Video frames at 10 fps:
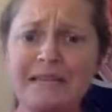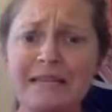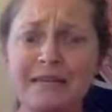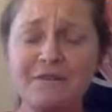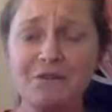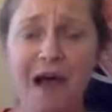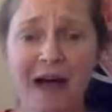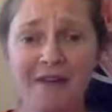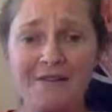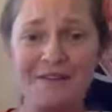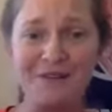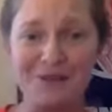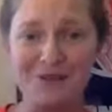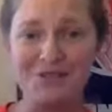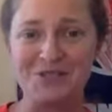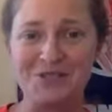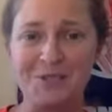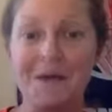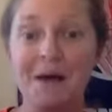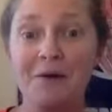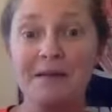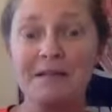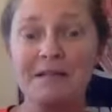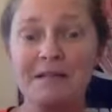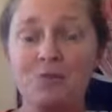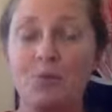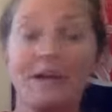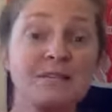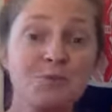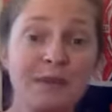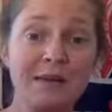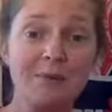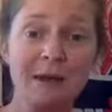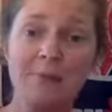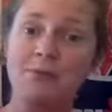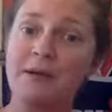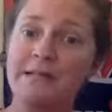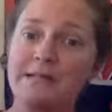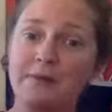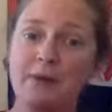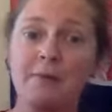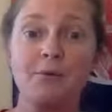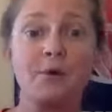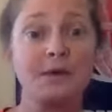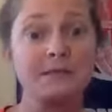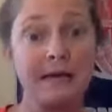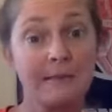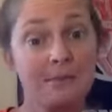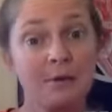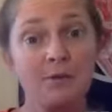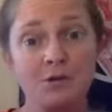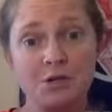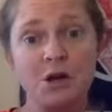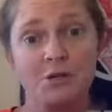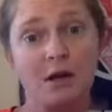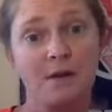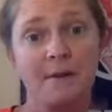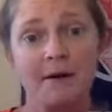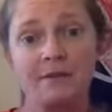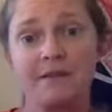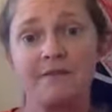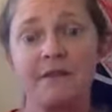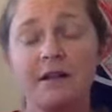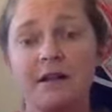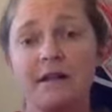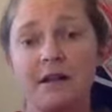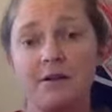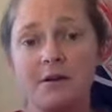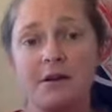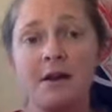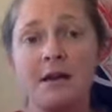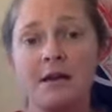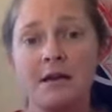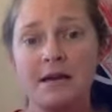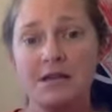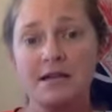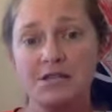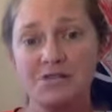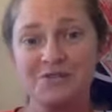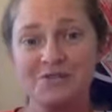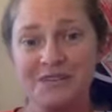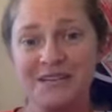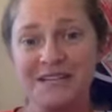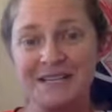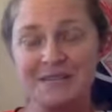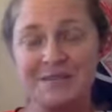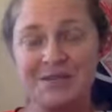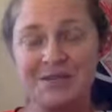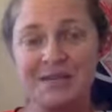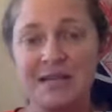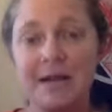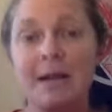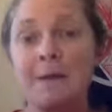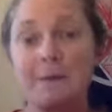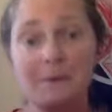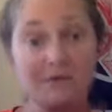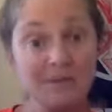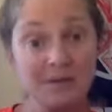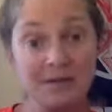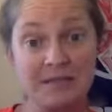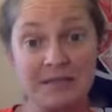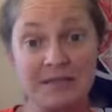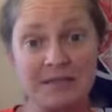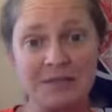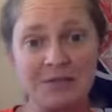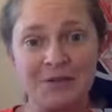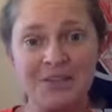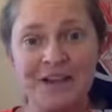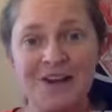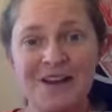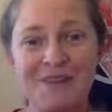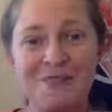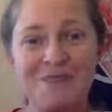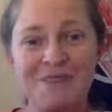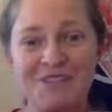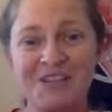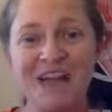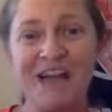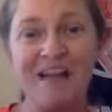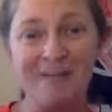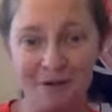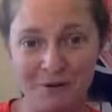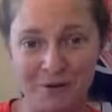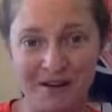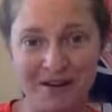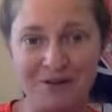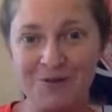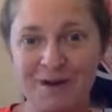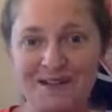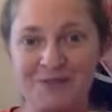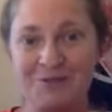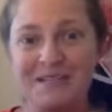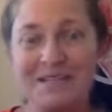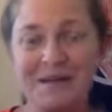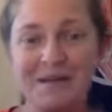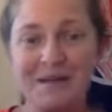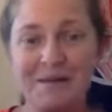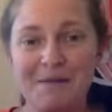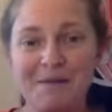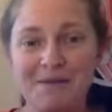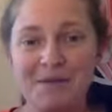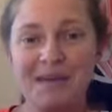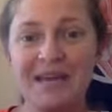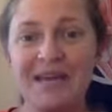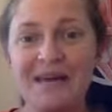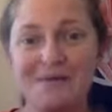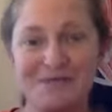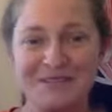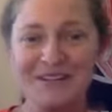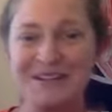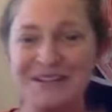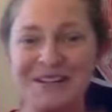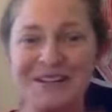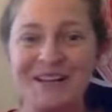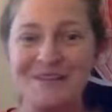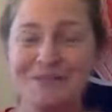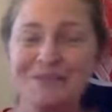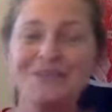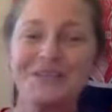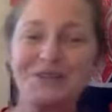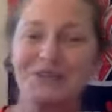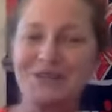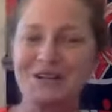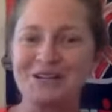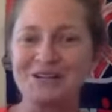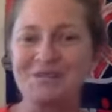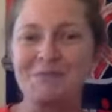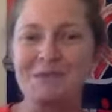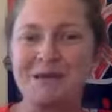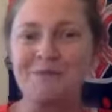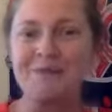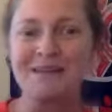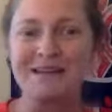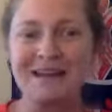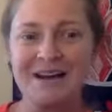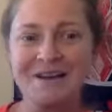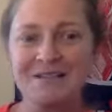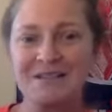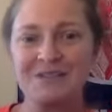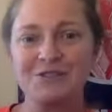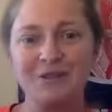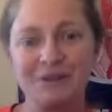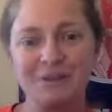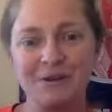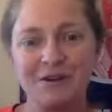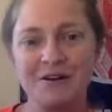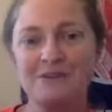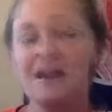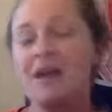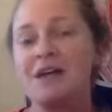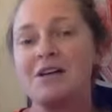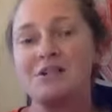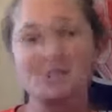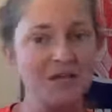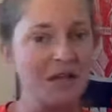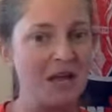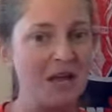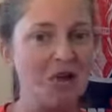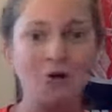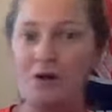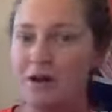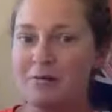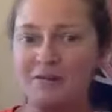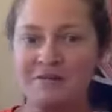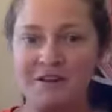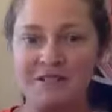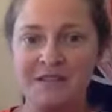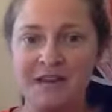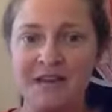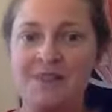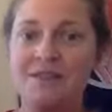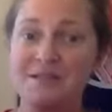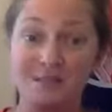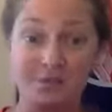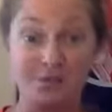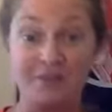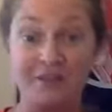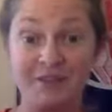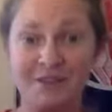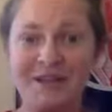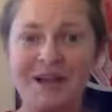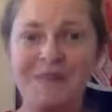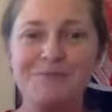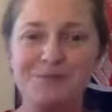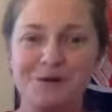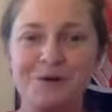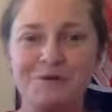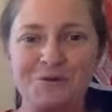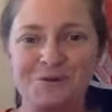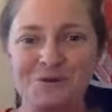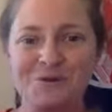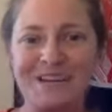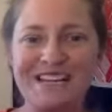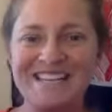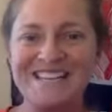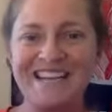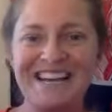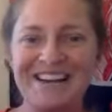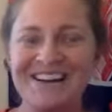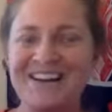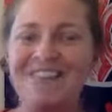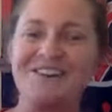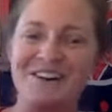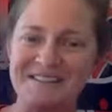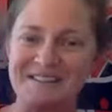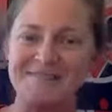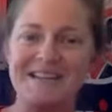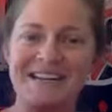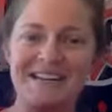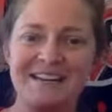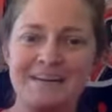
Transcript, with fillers: If you have any questions about race race week prep, race day prep, or taper, which I'll talk about definitely in another edition of Training Tip Tuesday, please don't hesitate to reach out. And we wish everyone who has a race coming up this week particularly particularly our team babe gals and training partners. Just an incredibly fun day. This is your victory lap, so we hope you enjoy it. Take care and have an awesome day.